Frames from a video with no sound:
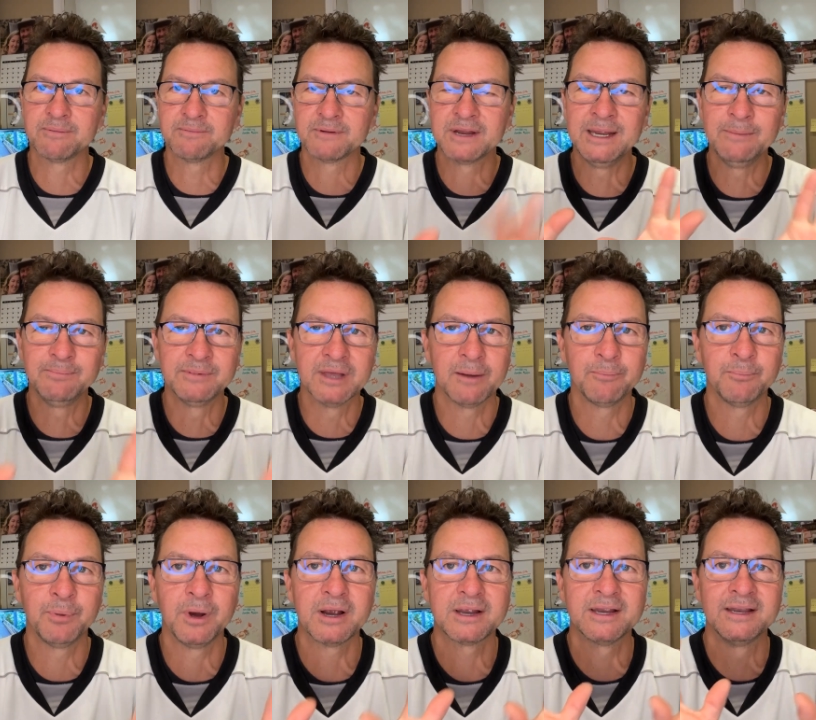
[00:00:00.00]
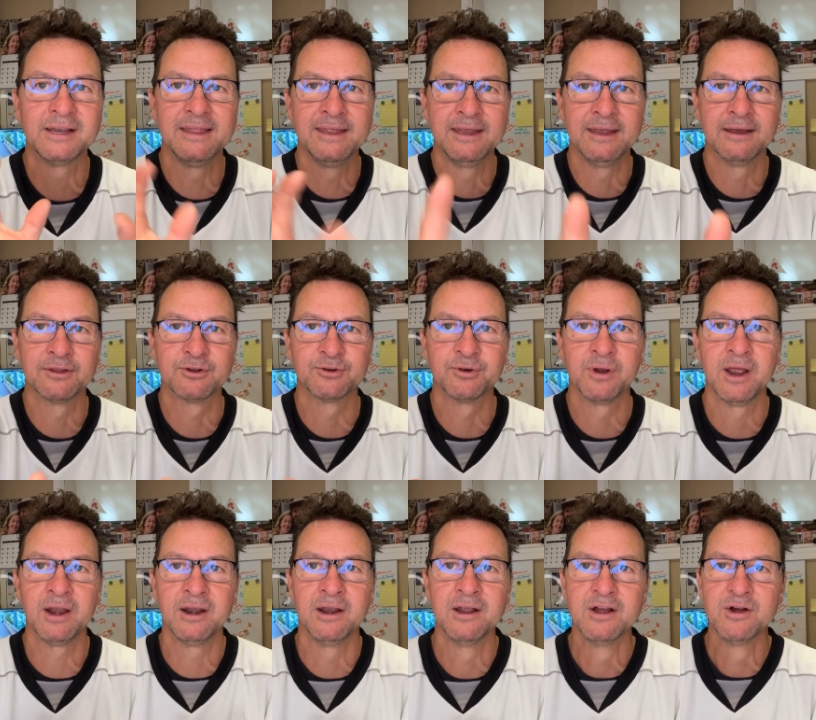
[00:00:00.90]
Keep that puck in the other
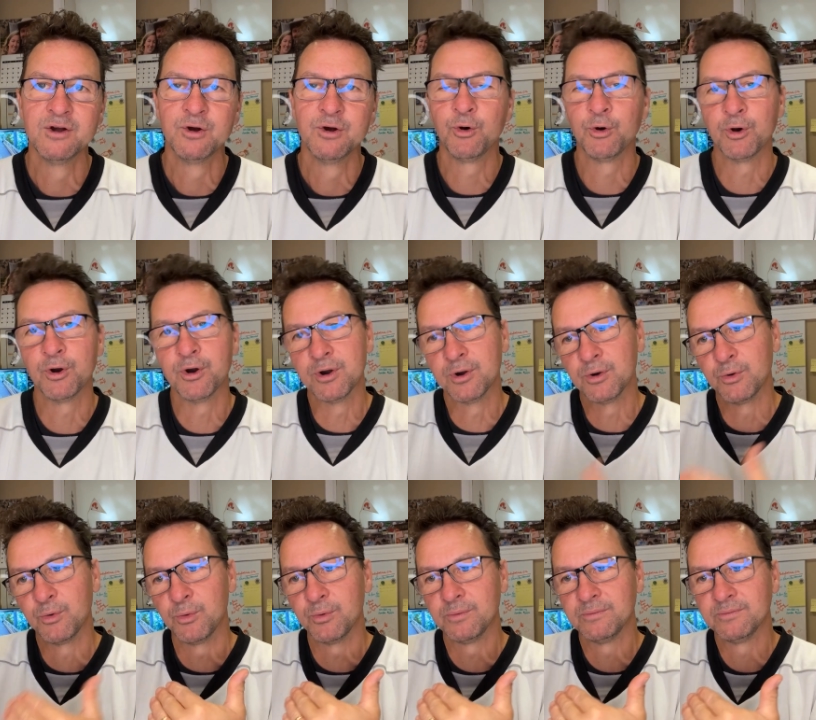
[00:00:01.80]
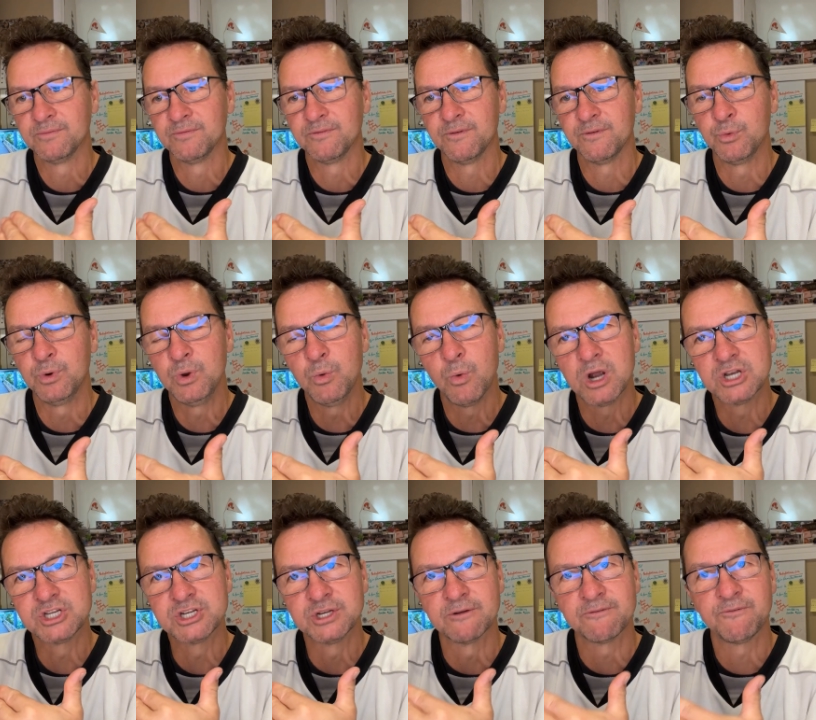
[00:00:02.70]
end. Or we
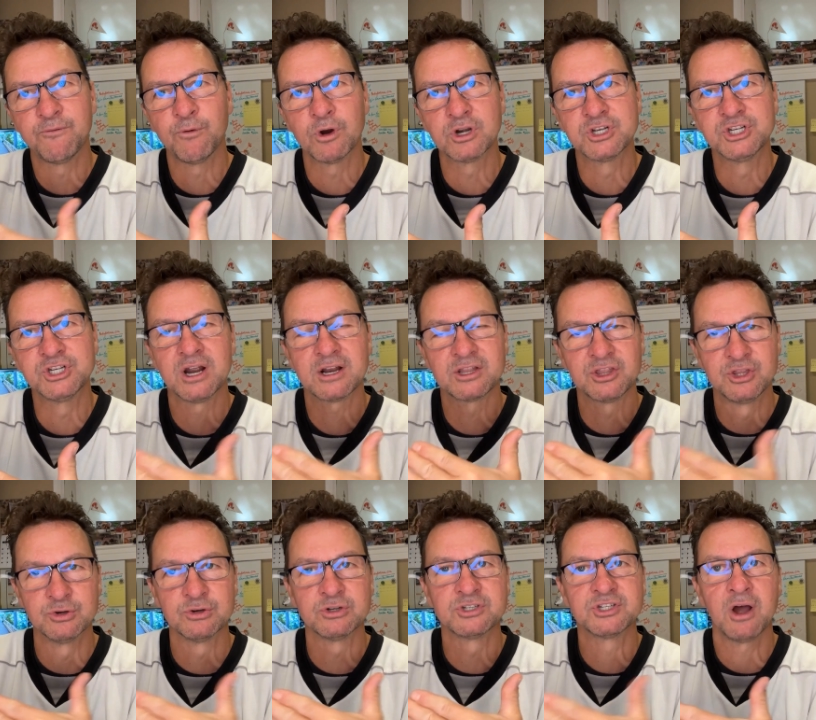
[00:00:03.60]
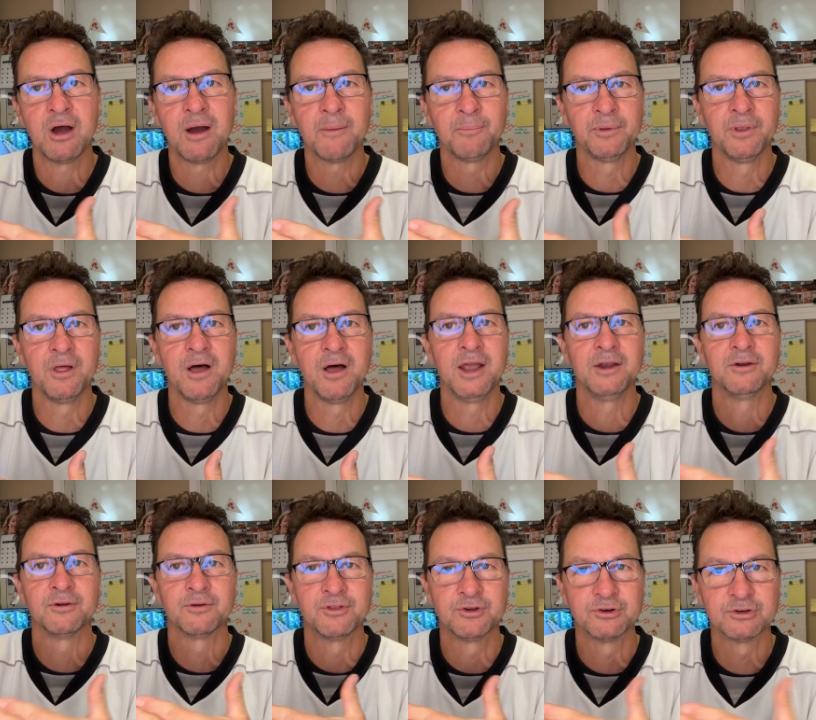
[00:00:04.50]
want you to forecheck their top line
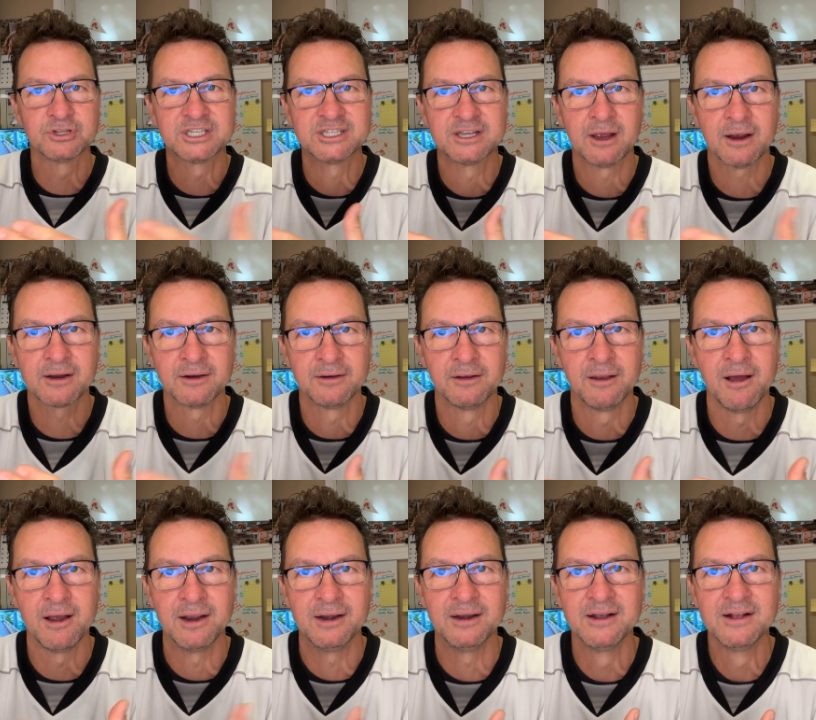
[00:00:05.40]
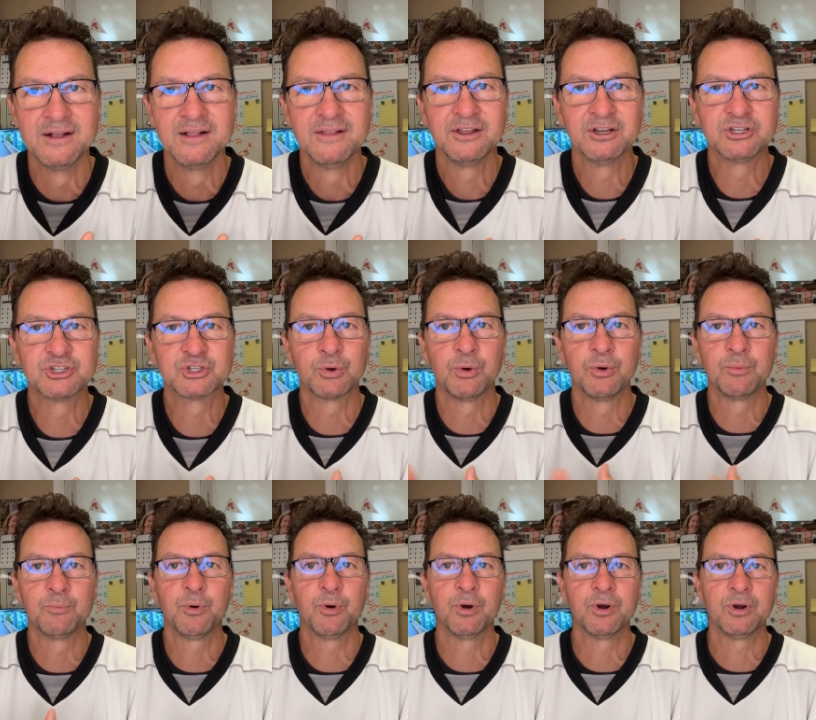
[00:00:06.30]
or their second line. It's so
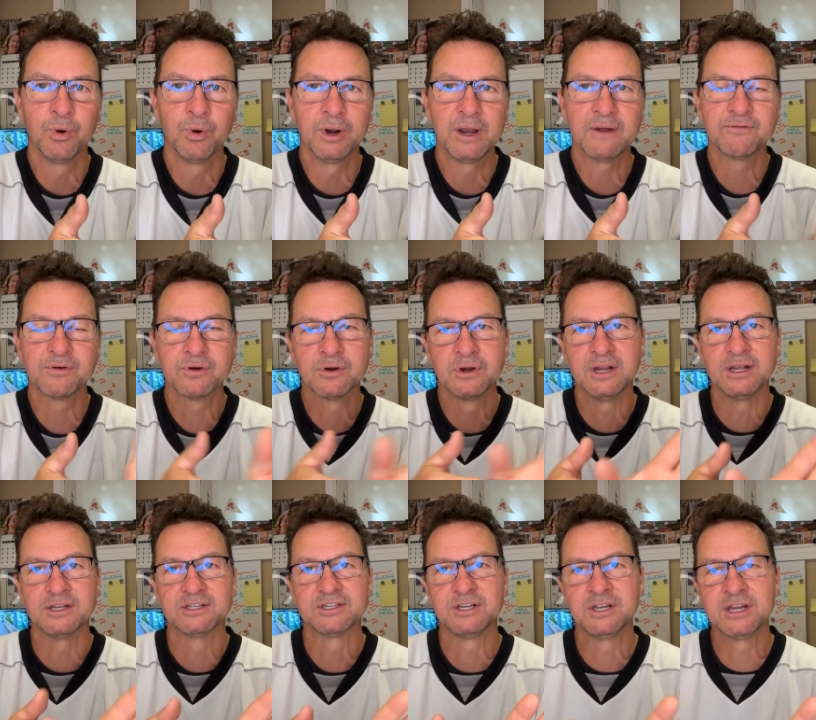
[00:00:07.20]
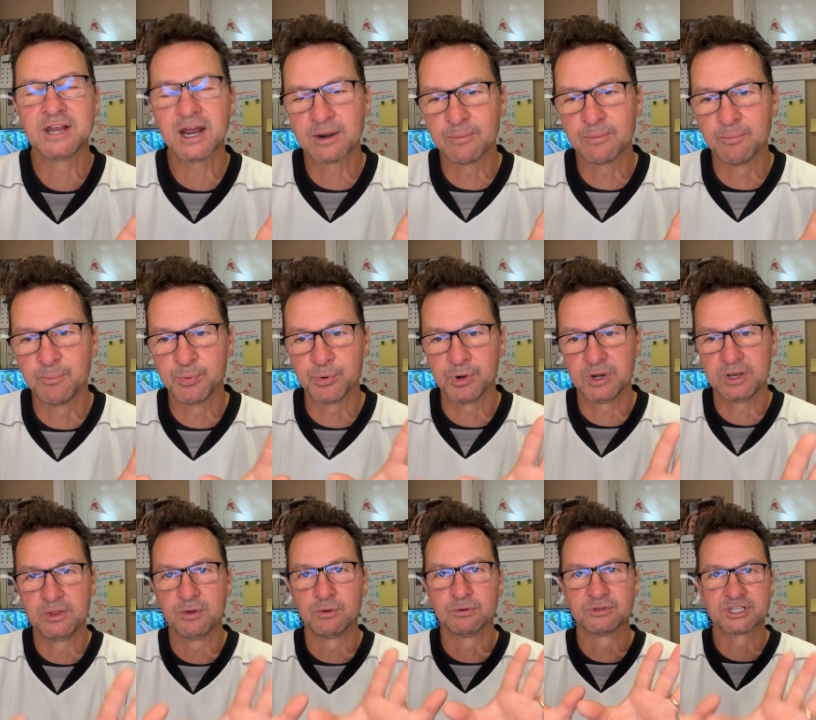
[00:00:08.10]
important. Whatever it is, you got to
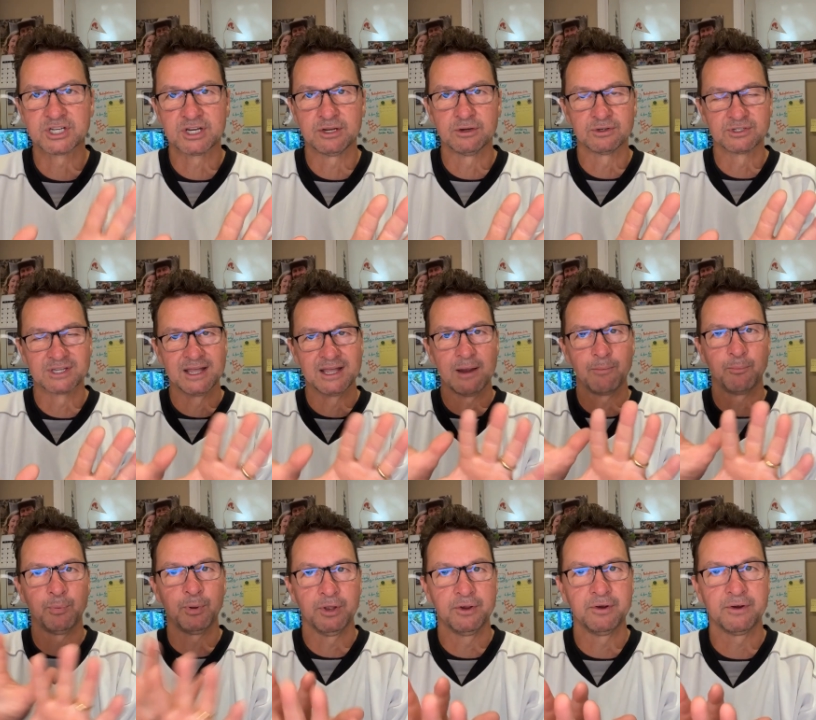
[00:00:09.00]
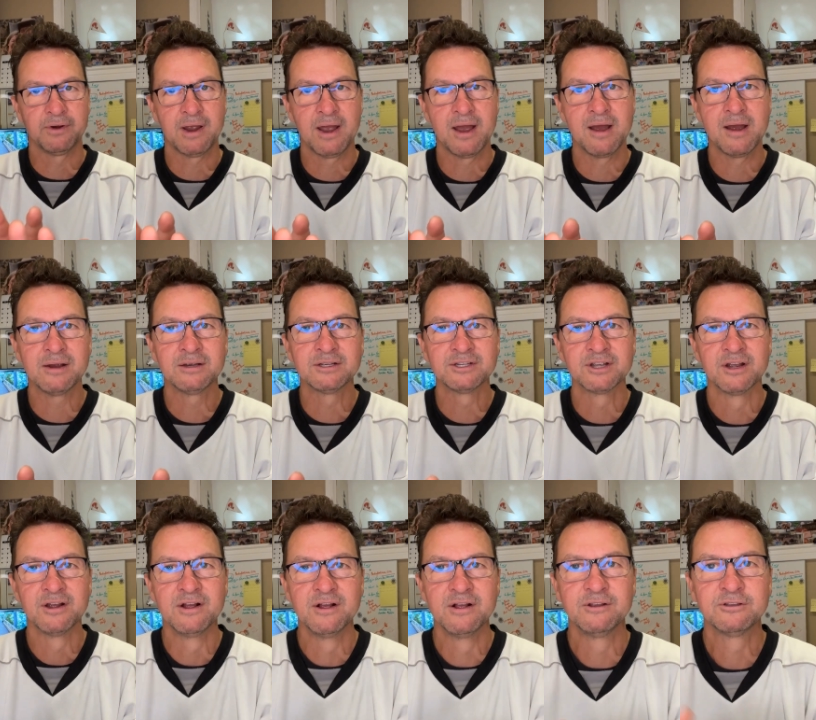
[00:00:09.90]
bring those skills that that player has
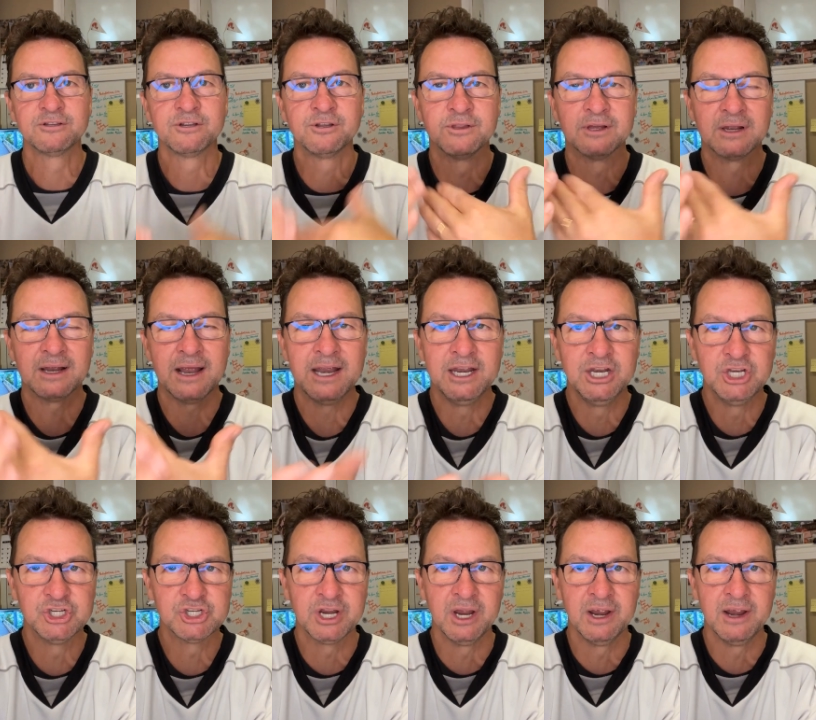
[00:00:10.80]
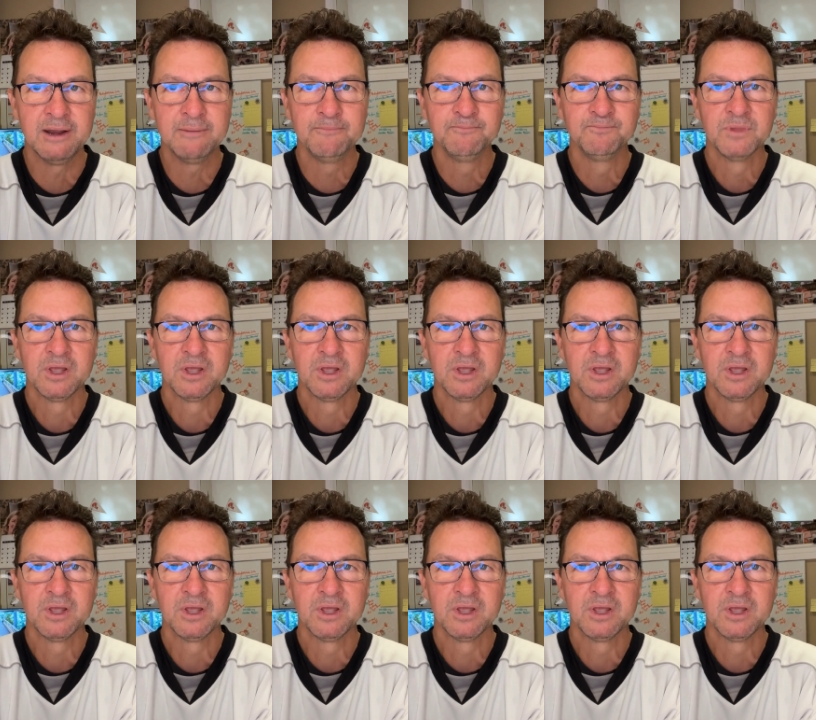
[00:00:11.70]
to the, each game.